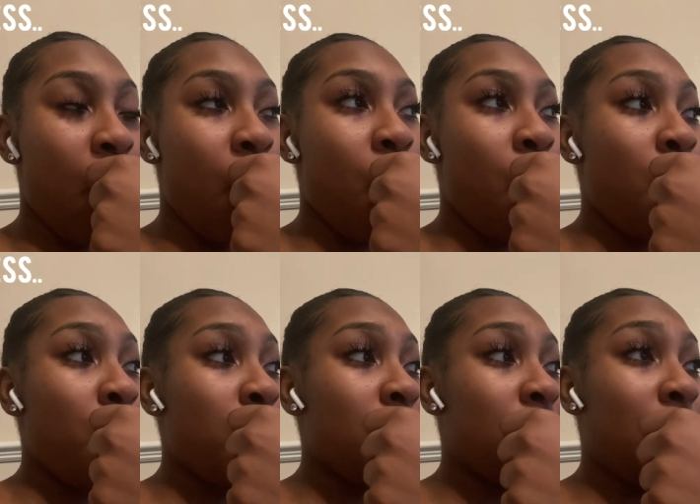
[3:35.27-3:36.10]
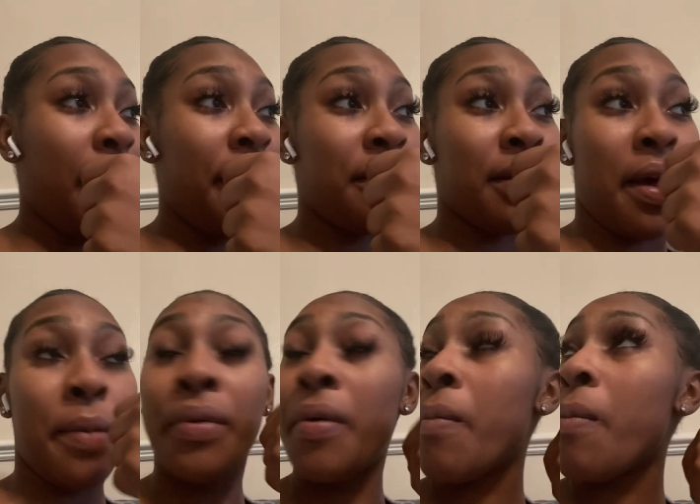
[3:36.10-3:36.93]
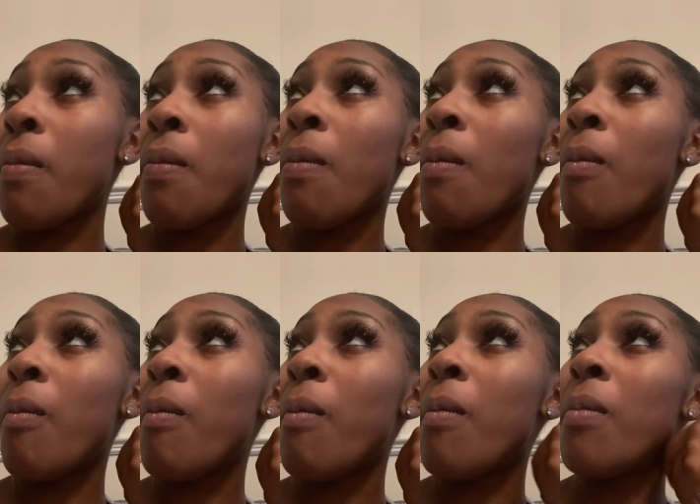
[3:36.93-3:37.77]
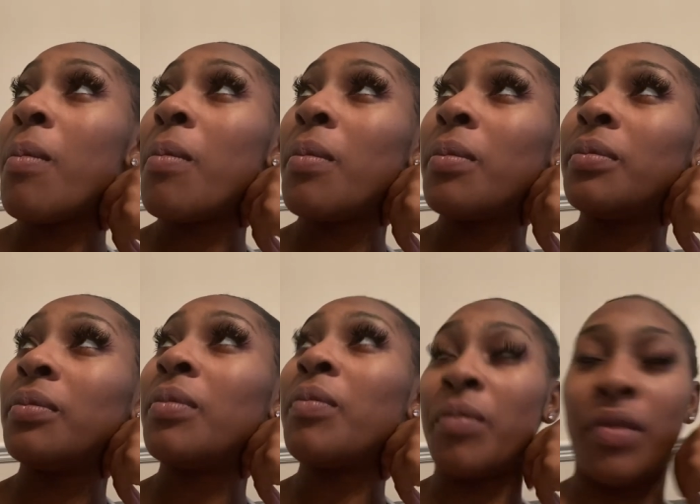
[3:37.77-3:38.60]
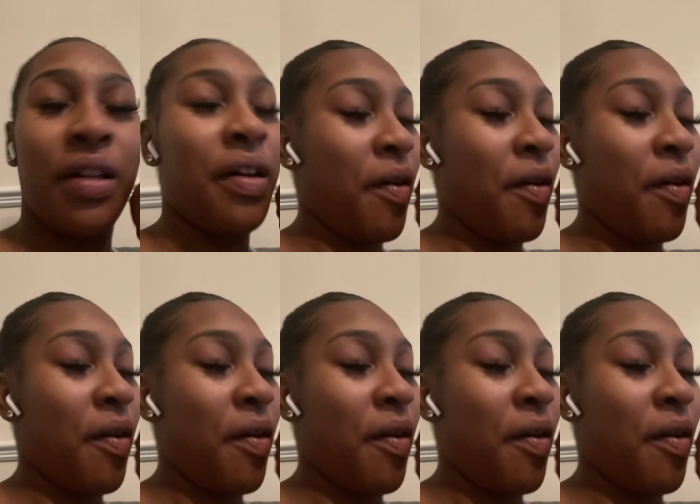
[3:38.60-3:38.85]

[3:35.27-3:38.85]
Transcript: Okay? ASAP. As soon as Yeah.